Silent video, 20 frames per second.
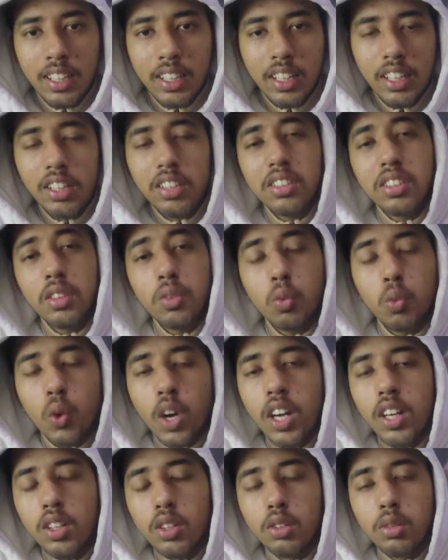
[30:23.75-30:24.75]
He doesn't
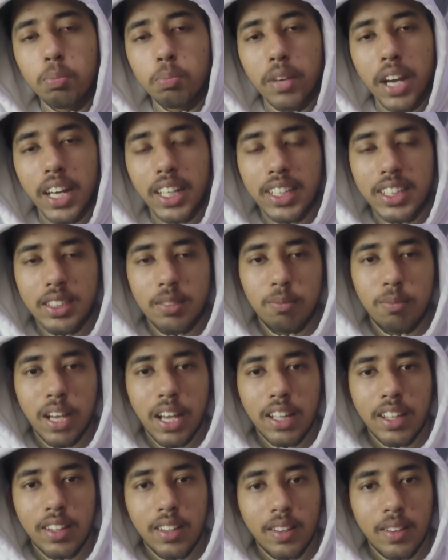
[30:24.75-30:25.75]
want to practice
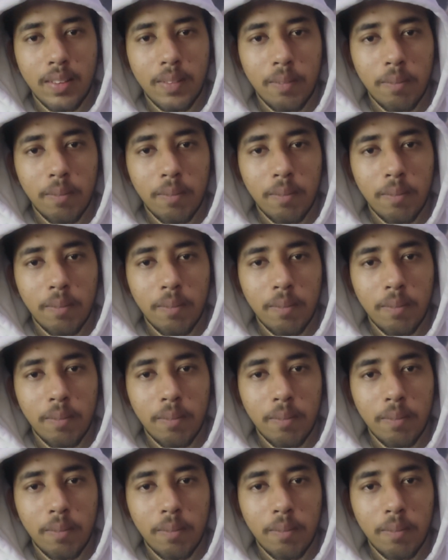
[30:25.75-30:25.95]
math.